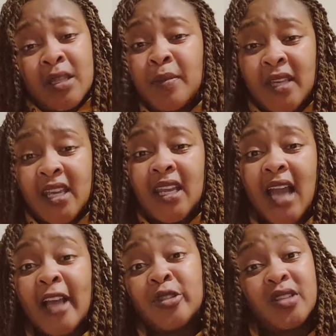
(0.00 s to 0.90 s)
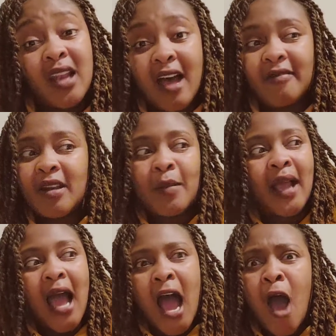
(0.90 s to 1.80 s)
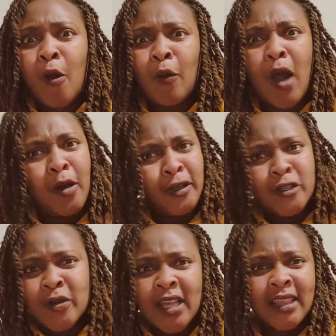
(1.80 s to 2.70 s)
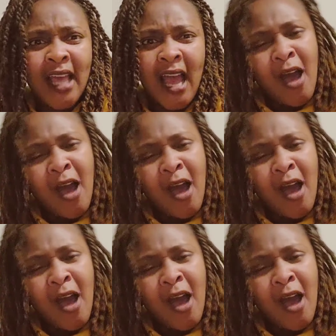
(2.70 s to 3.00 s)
in the beginning, I used to laugh and I'm like, how did you get there?